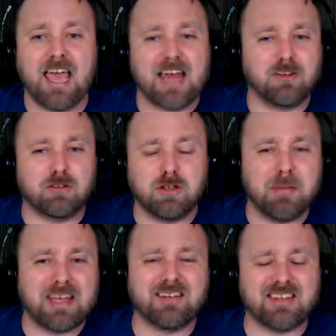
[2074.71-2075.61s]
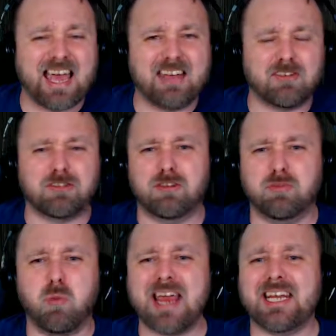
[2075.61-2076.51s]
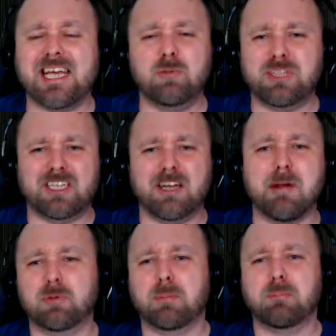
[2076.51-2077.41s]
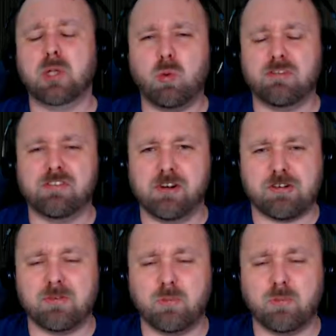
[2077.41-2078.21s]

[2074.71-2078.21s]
And so you might ask yourself, why in the hell would they come out with a blower version?